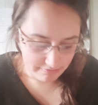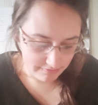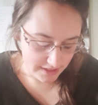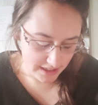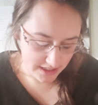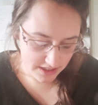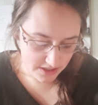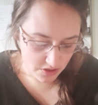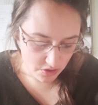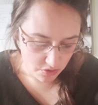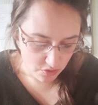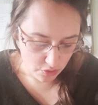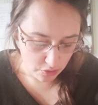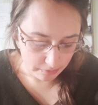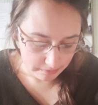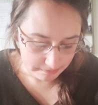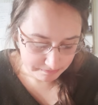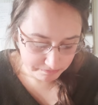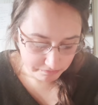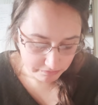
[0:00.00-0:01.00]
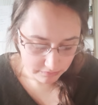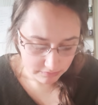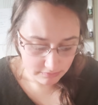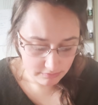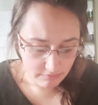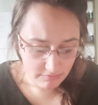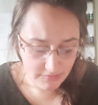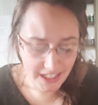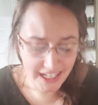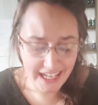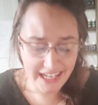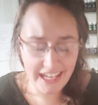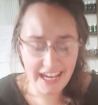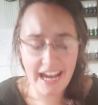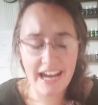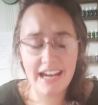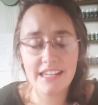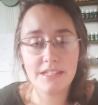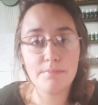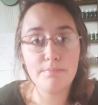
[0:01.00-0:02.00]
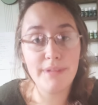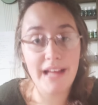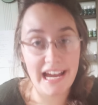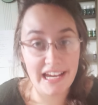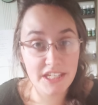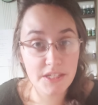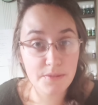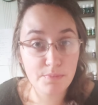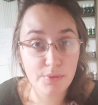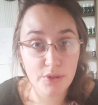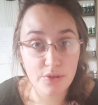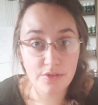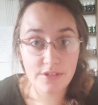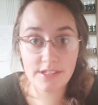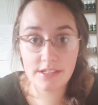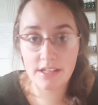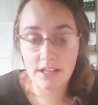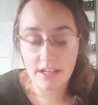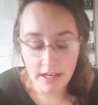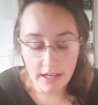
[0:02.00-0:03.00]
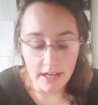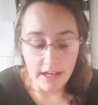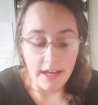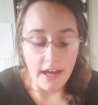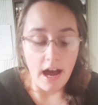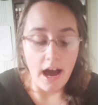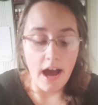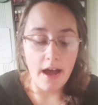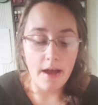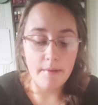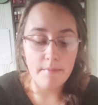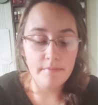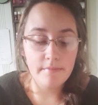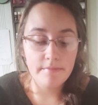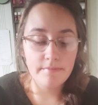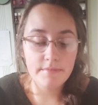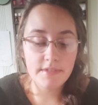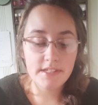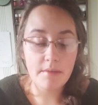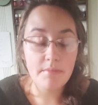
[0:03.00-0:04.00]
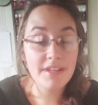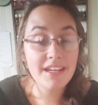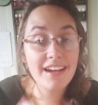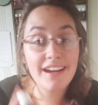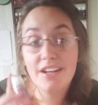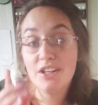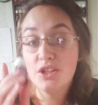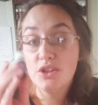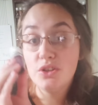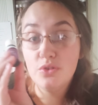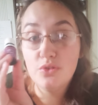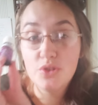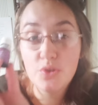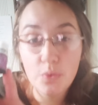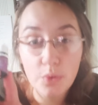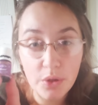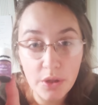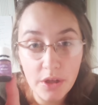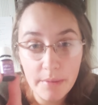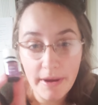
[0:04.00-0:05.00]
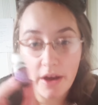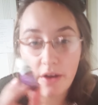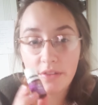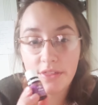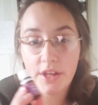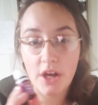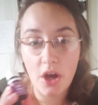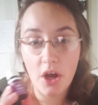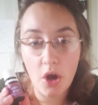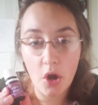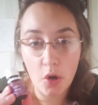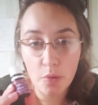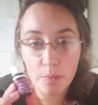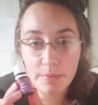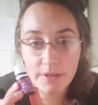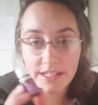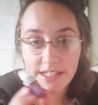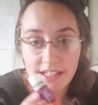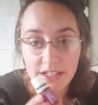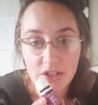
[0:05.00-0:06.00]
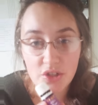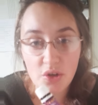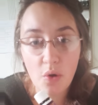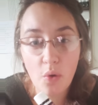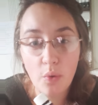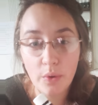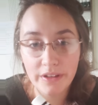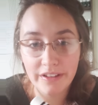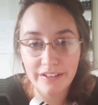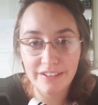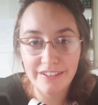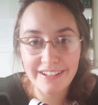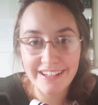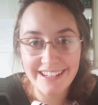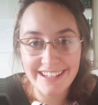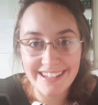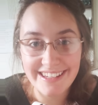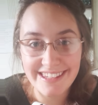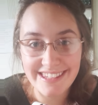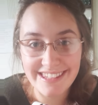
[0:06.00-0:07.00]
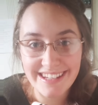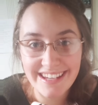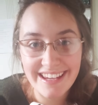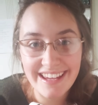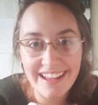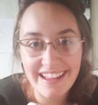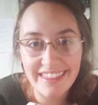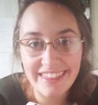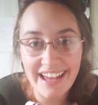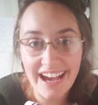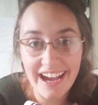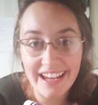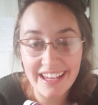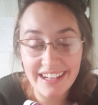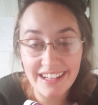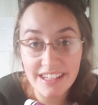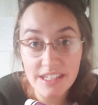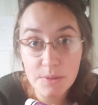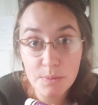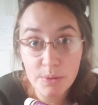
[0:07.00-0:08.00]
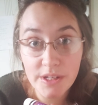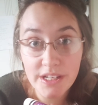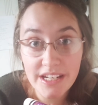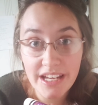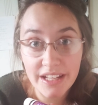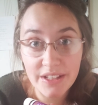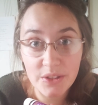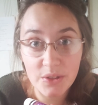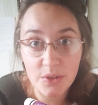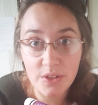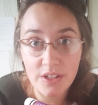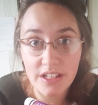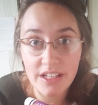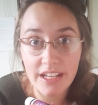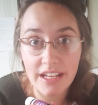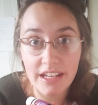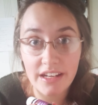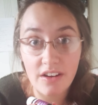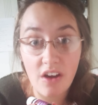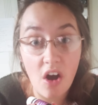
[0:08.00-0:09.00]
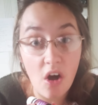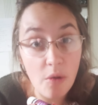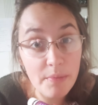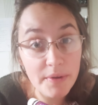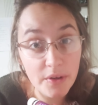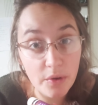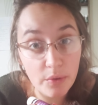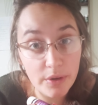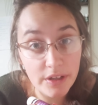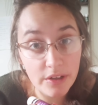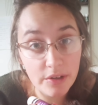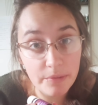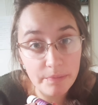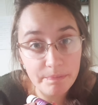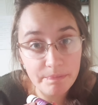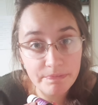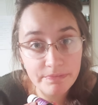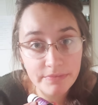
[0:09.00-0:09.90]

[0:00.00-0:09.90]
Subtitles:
it's so cool. And it has black spruce. Something unusual about the Hope essential oil is that it is pre-diluted in almond oil.